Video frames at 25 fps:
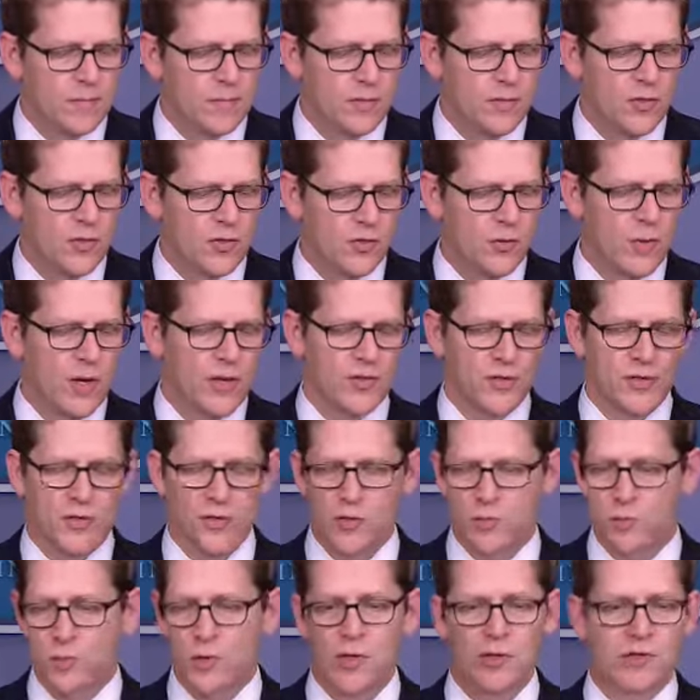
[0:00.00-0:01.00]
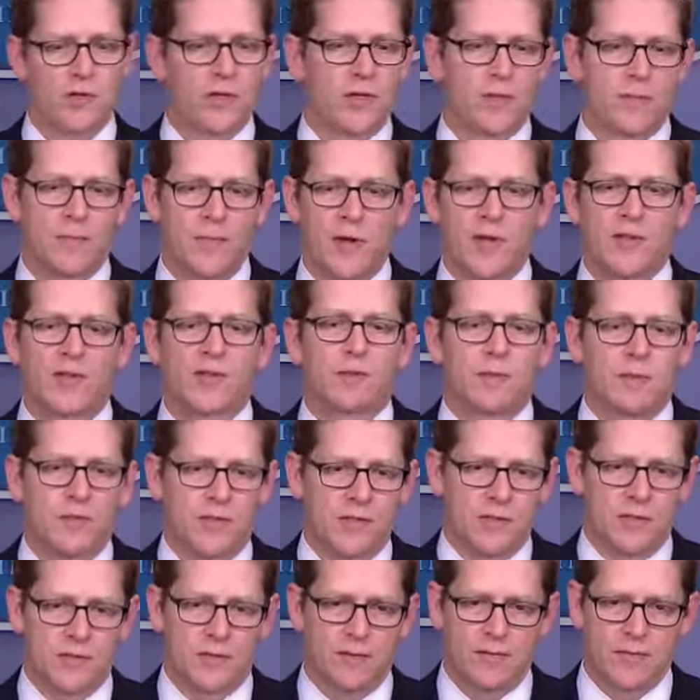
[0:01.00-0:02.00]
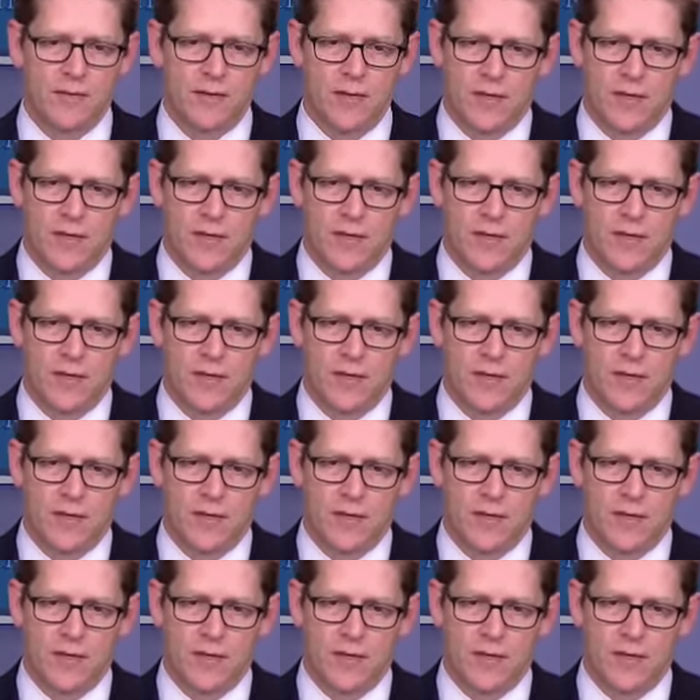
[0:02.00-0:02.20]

situation that has put us on the precipice of